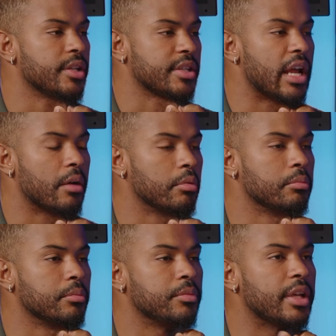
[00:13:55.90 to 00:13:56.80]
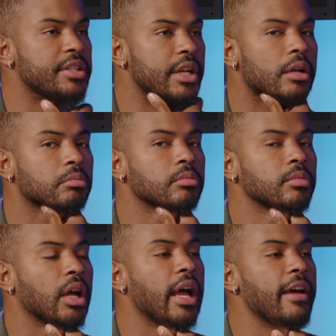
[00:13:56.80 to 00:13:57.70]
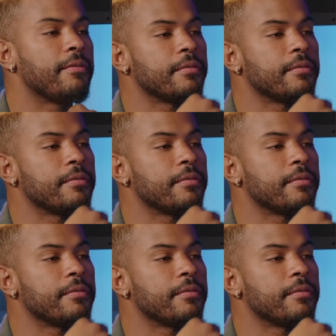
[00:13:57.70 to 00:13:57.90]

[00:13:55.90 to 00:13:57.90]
one it's you've an got album. already. Yeah, it's an album. Wait, so you've I have